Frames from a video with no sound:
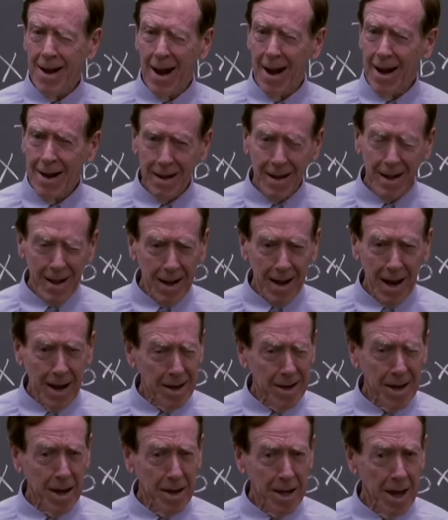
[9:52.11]
I
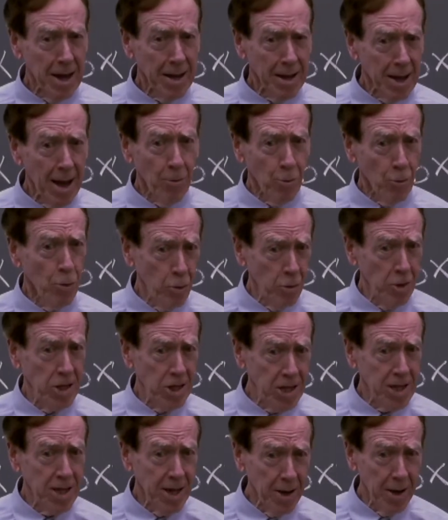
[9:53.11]
like to think that root
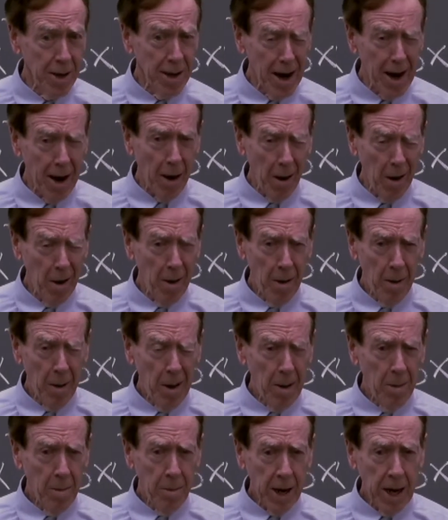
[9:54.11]
is still there.
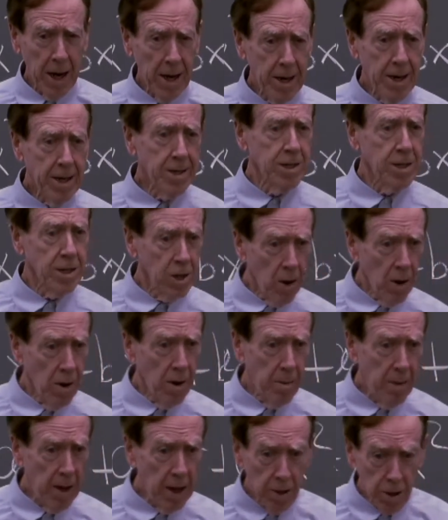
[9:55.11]
But it isn't going
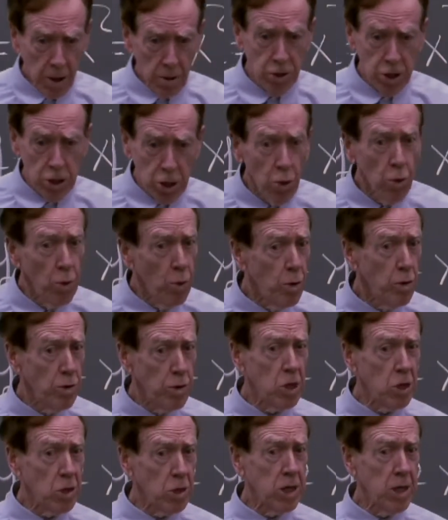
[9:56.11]
to be, those 2
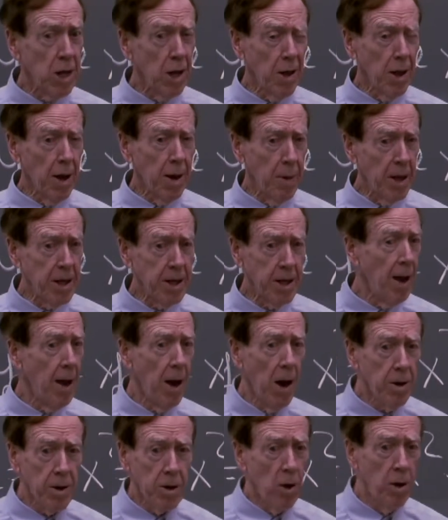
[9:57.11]
roots are still there. But they
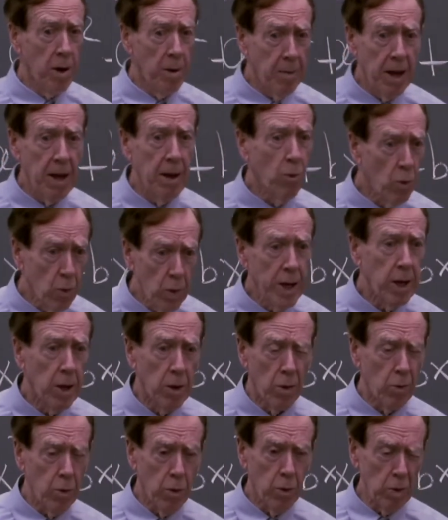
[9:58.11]
aren't going to be
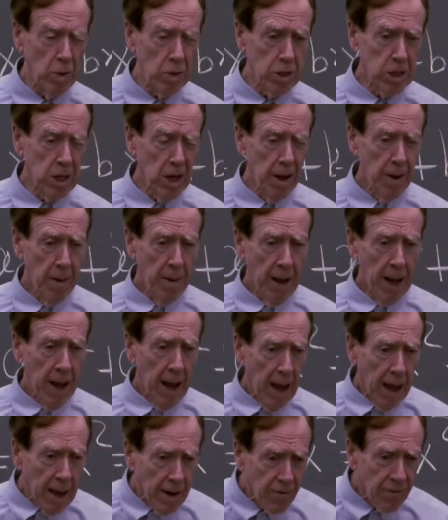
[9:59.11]
real roots.
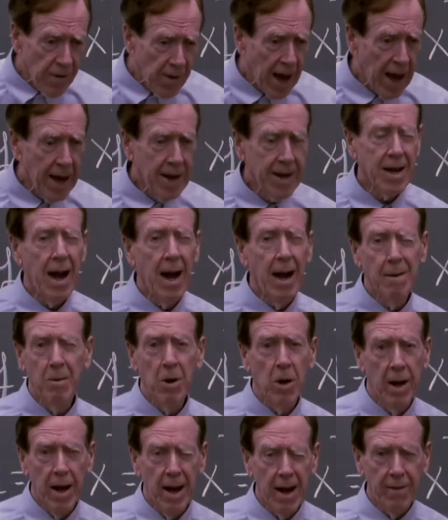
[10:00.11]
In fact, I'm
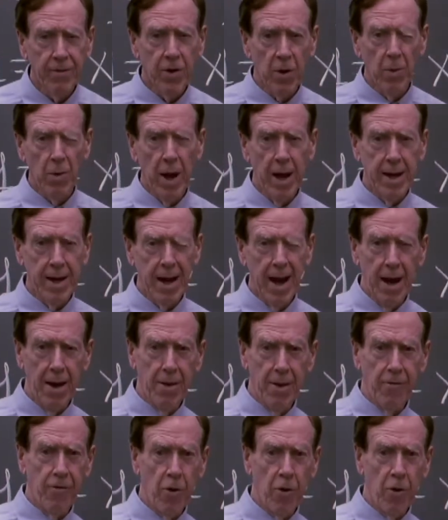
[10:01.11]
going to have to write down the